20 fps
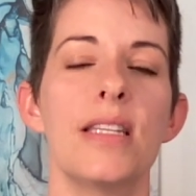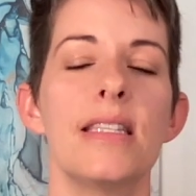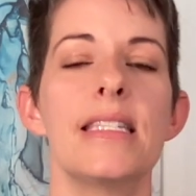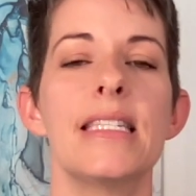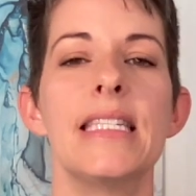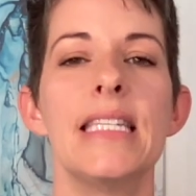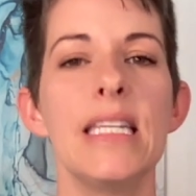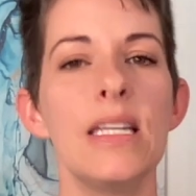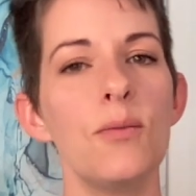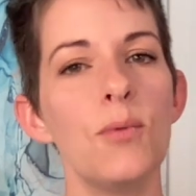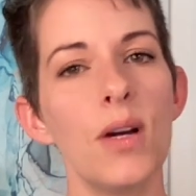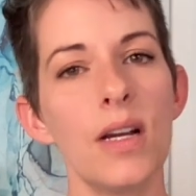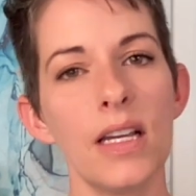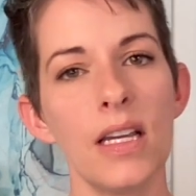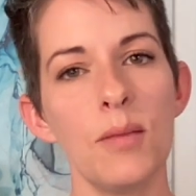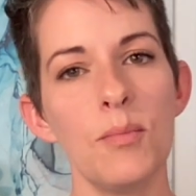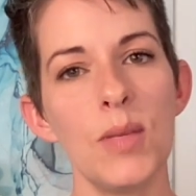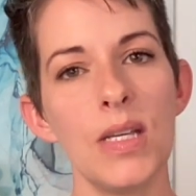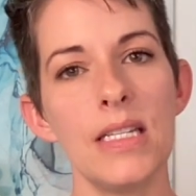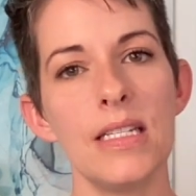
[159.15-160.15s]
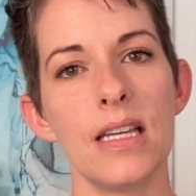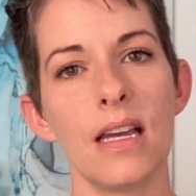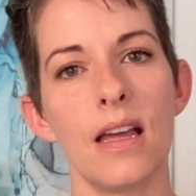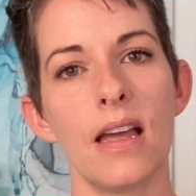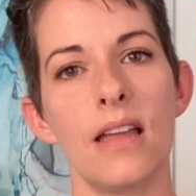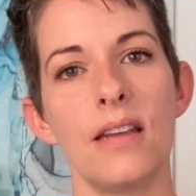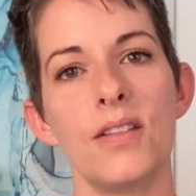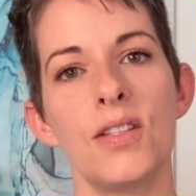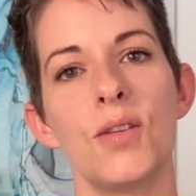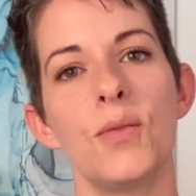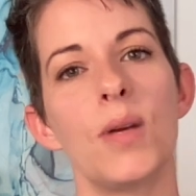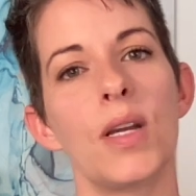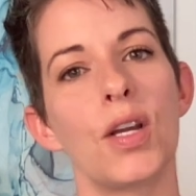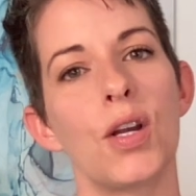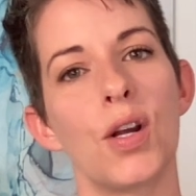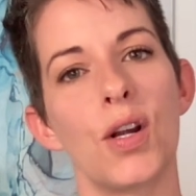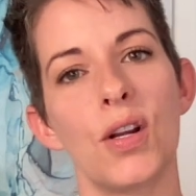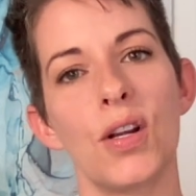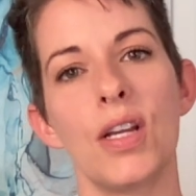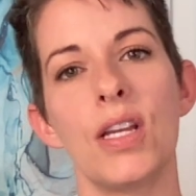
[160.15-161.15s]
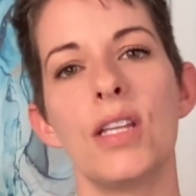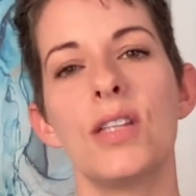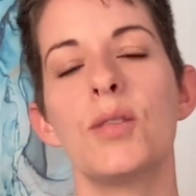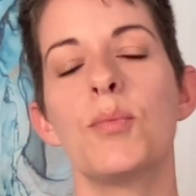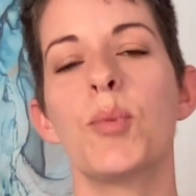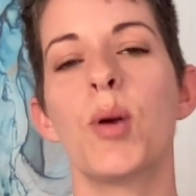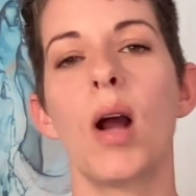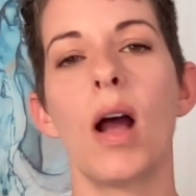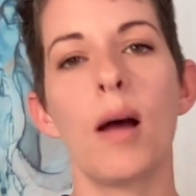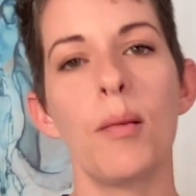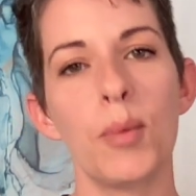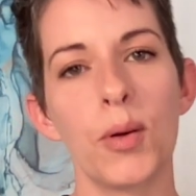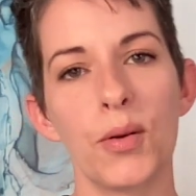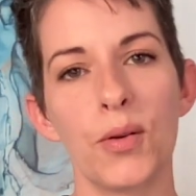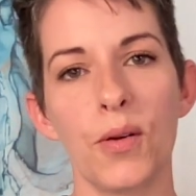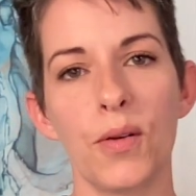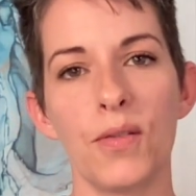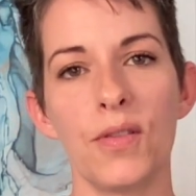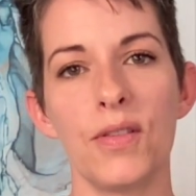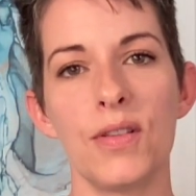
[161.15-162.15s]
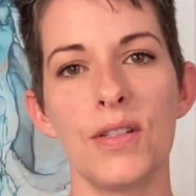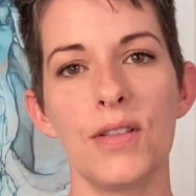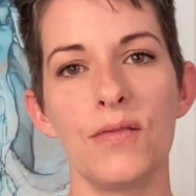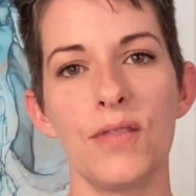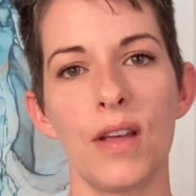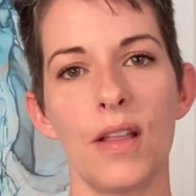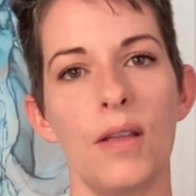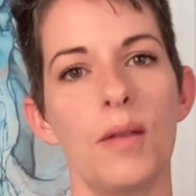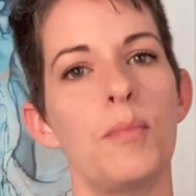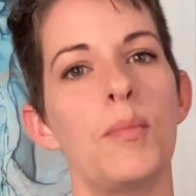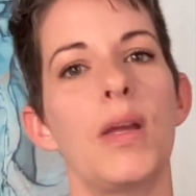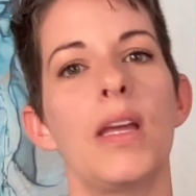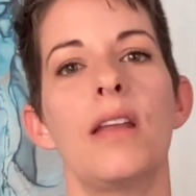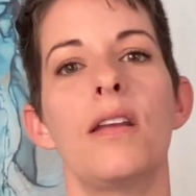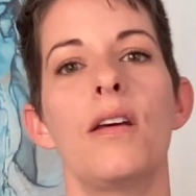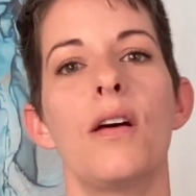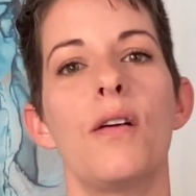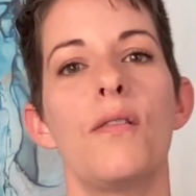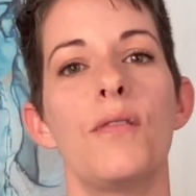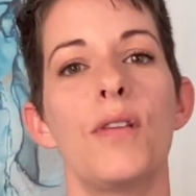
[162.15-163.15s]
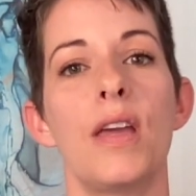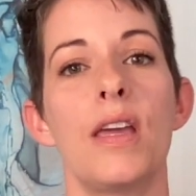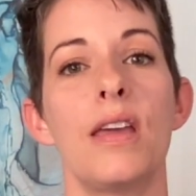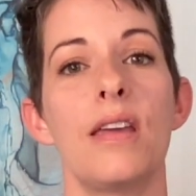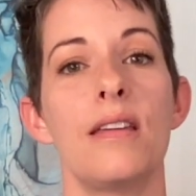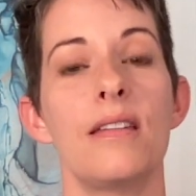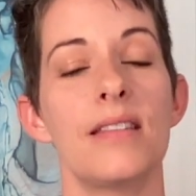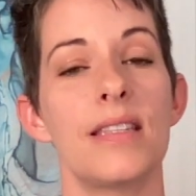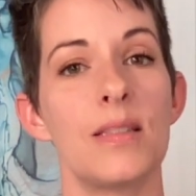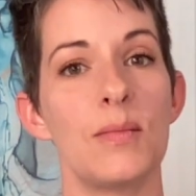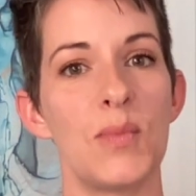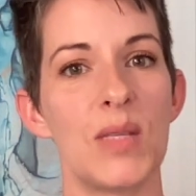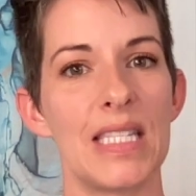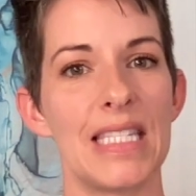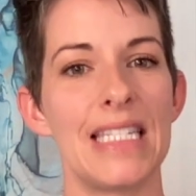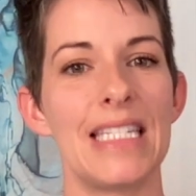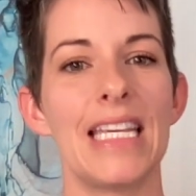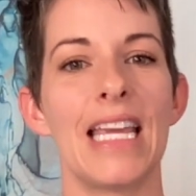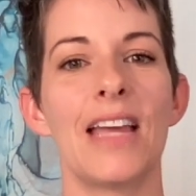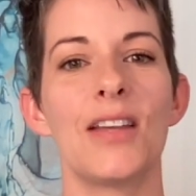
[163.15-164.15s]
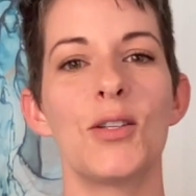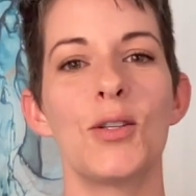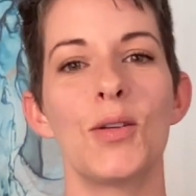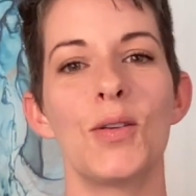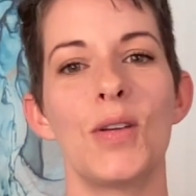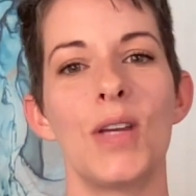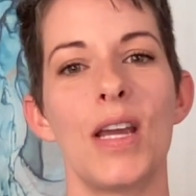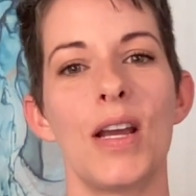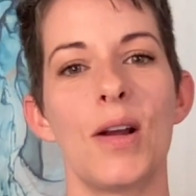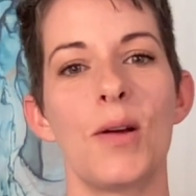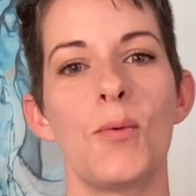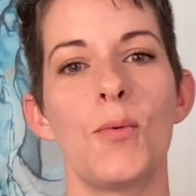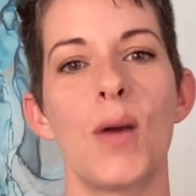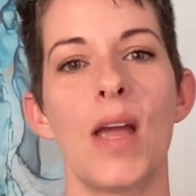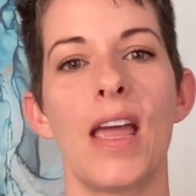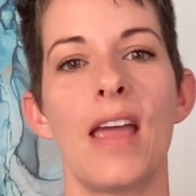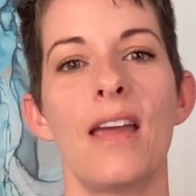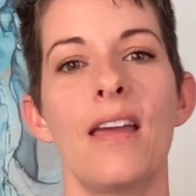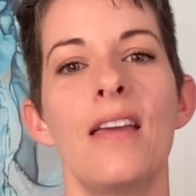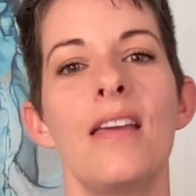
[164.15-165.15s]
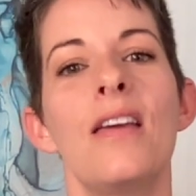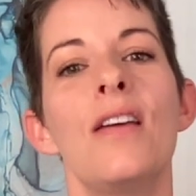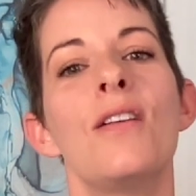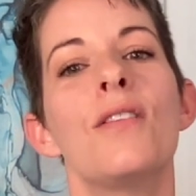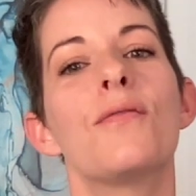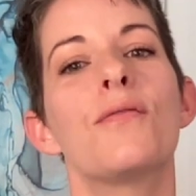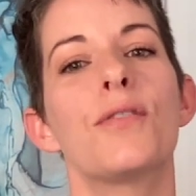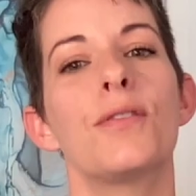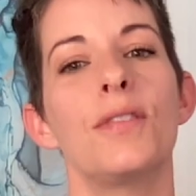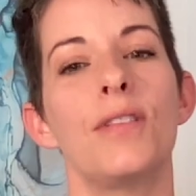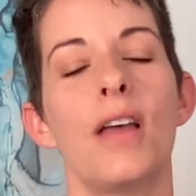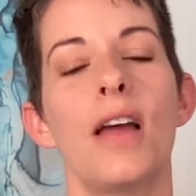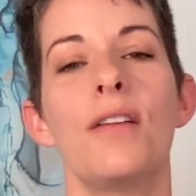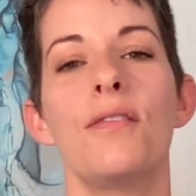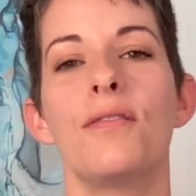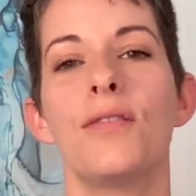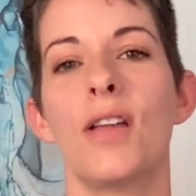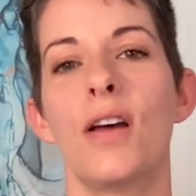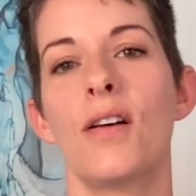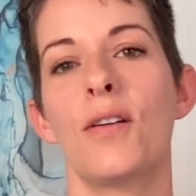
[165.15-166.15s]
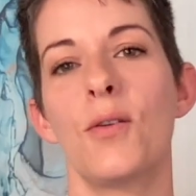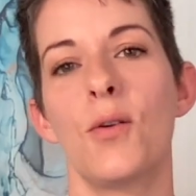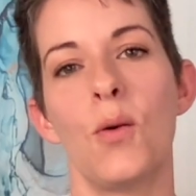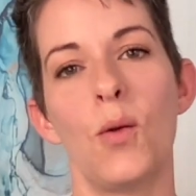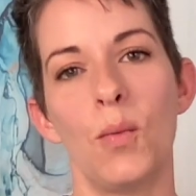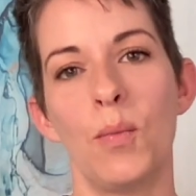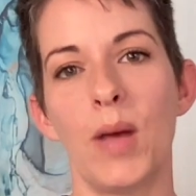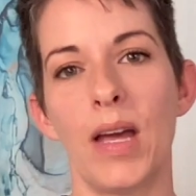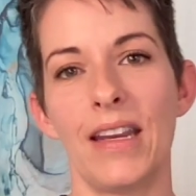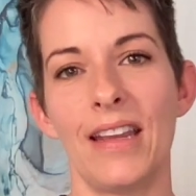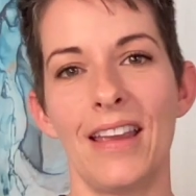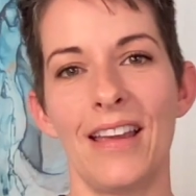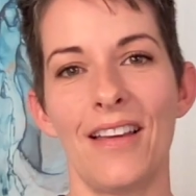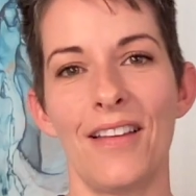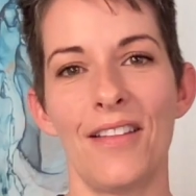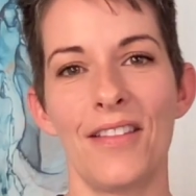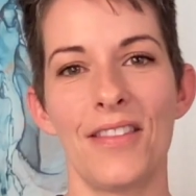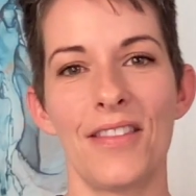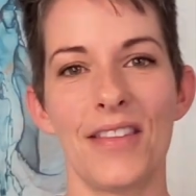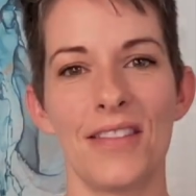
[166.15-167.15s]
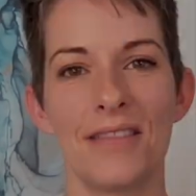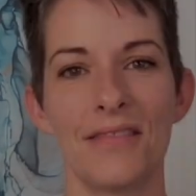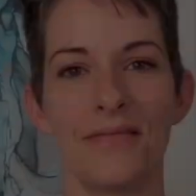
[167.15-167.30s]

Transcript: See what can be done to encourage proper growth and development of a substantial airway for lifelong whole body health.